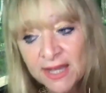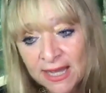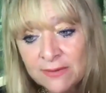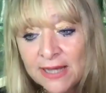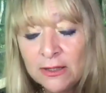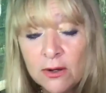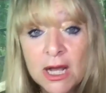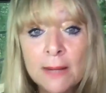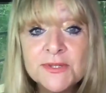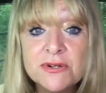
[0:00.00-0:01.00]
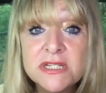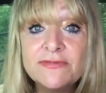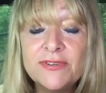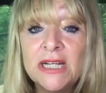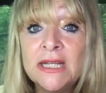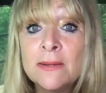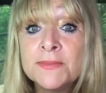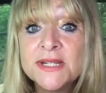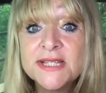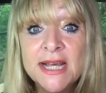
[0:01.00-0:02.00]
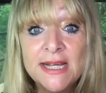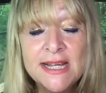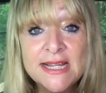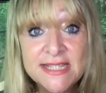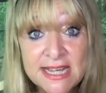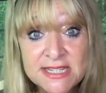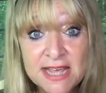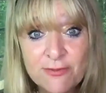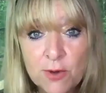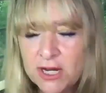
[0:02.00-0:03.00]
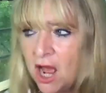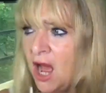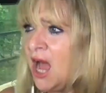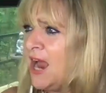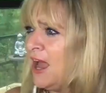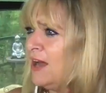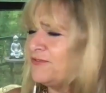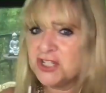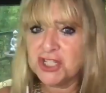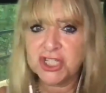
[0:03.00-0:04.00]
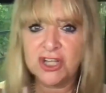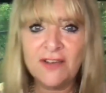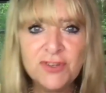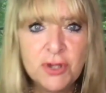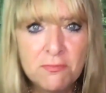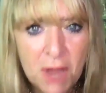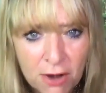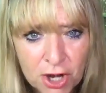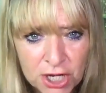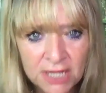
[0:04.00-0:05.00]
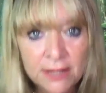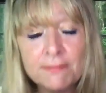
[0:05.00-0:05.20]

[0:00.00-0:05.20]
Anyway, along comes Christopher Columbus, says to everyone, I have discovered America.